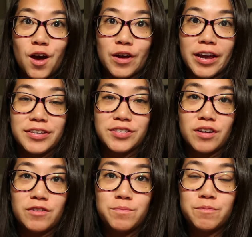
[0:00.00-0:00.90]
Okay, so
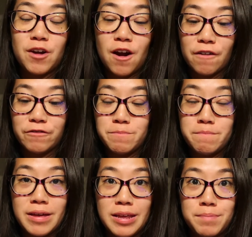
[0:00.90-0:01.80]
I've carved
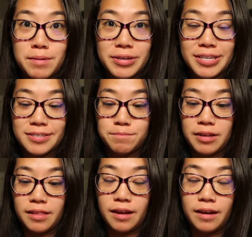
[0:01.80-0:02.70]
many pumpkins in
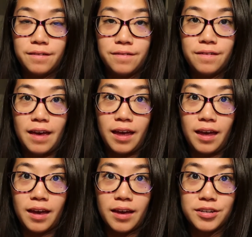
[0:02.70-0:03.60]
my life,
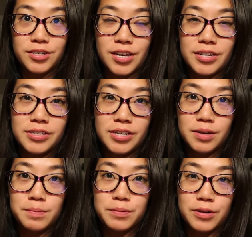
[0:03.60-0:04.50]
and a
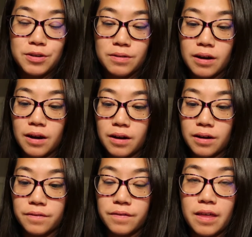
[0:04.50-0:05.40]
tip when you
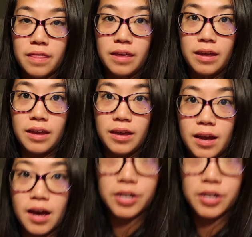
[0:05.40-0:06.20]
carve the